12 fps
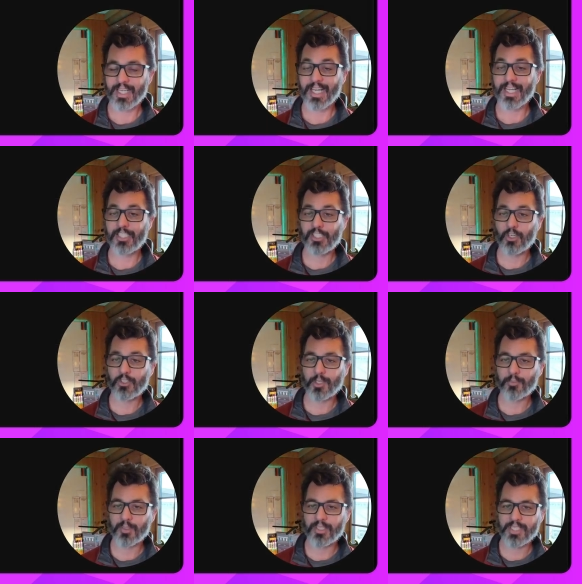it shows
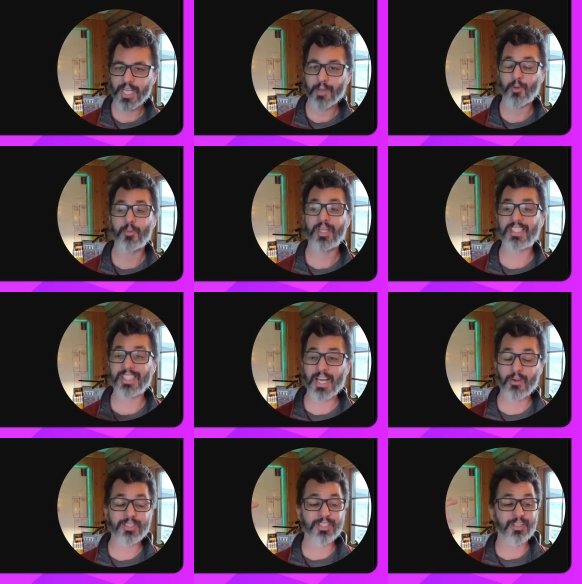up in the table because
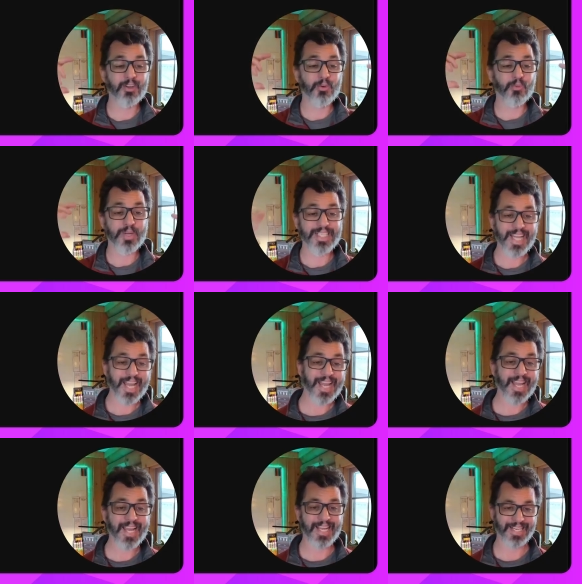now it's
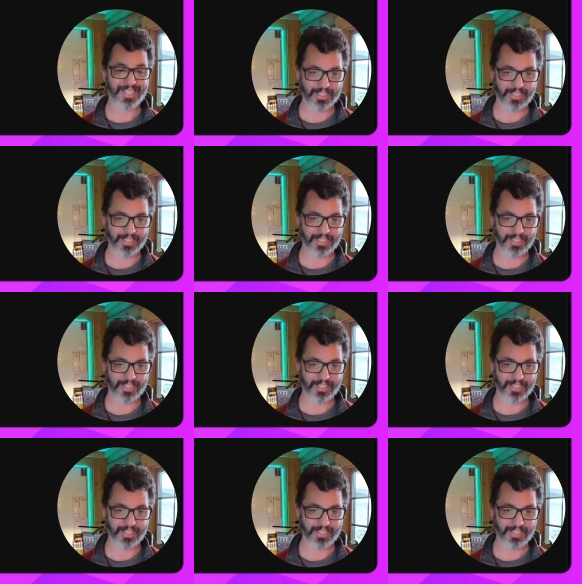retained.